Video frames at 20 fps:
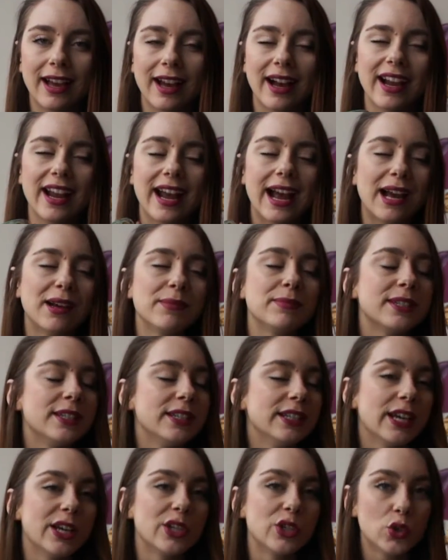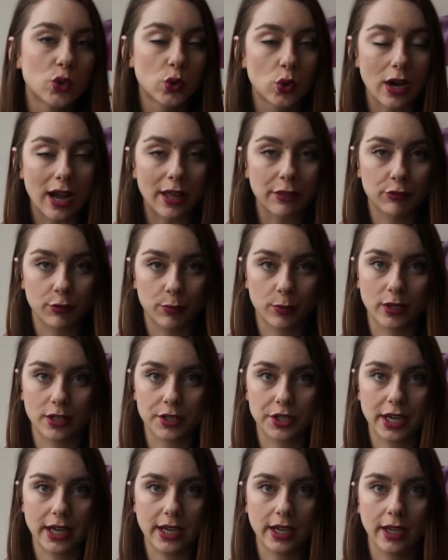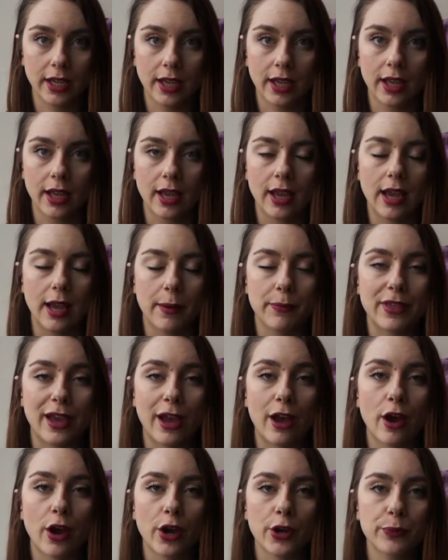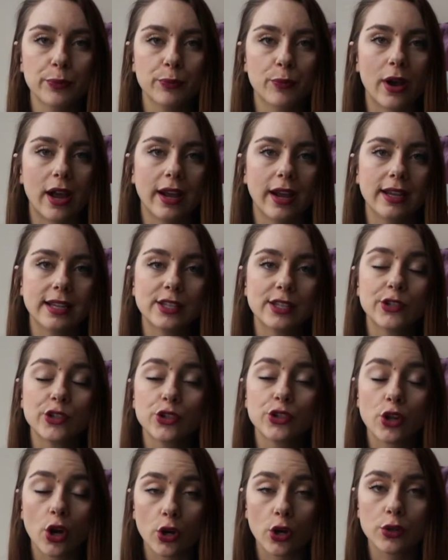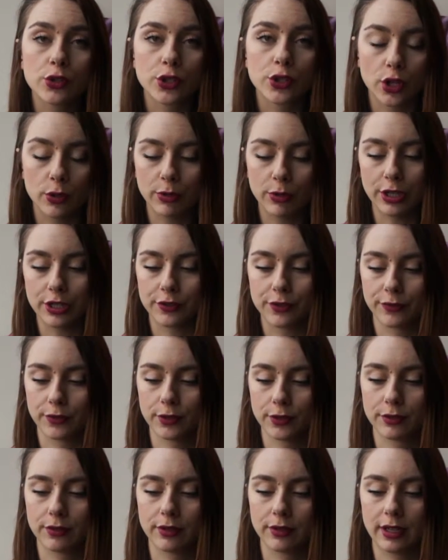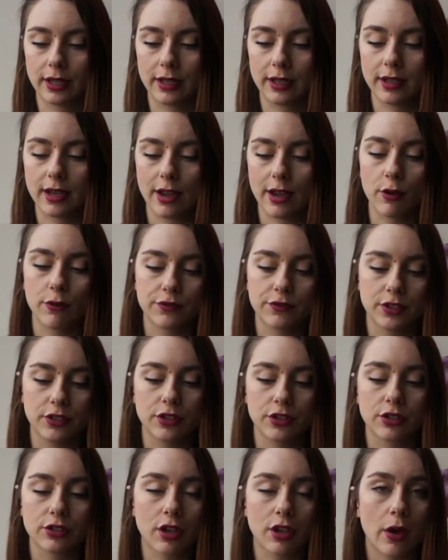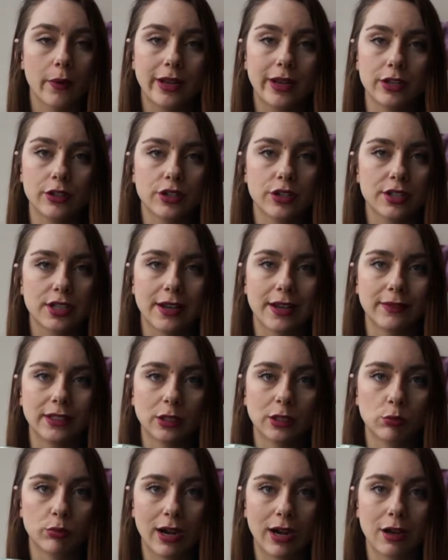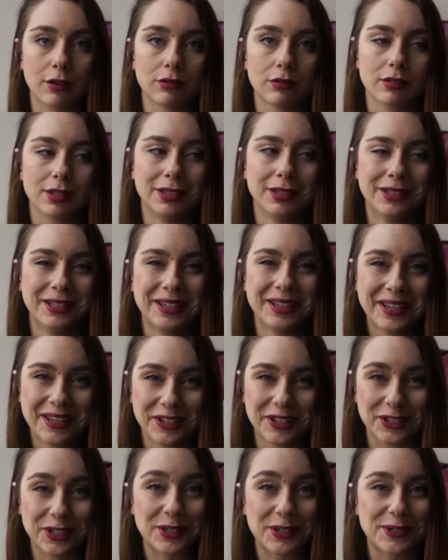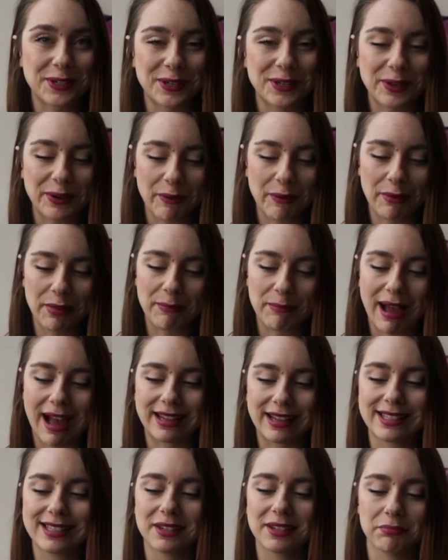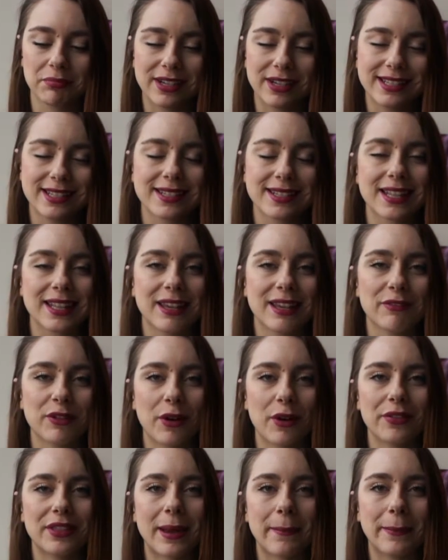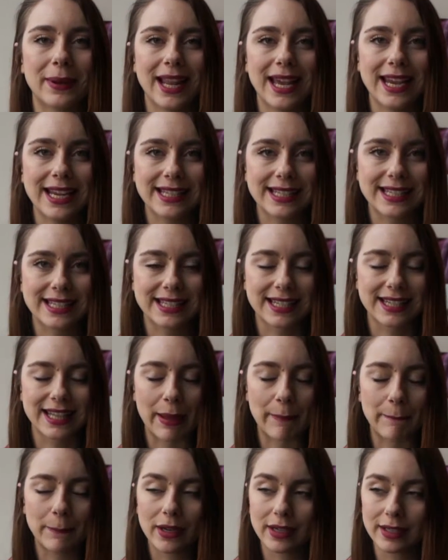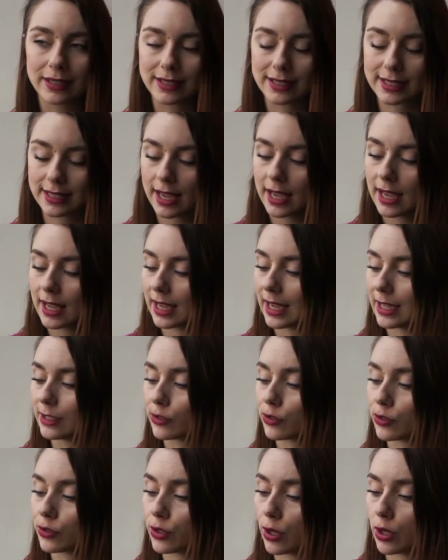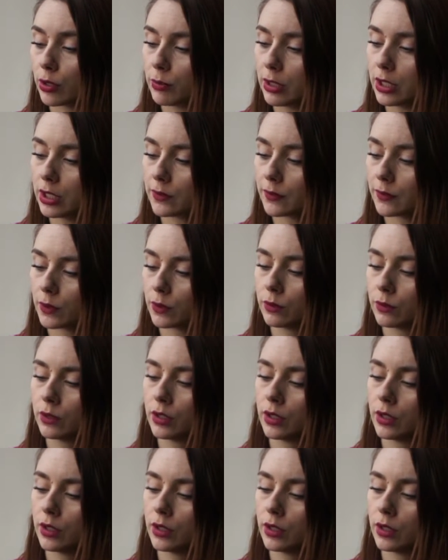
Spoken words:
I absolutely adore Anthropologie, and their homeware is so beautiful. I often just go in just to have a little browse just to look at all the patterns and prints that they've got on their plates and their mugs. It's so beautiful.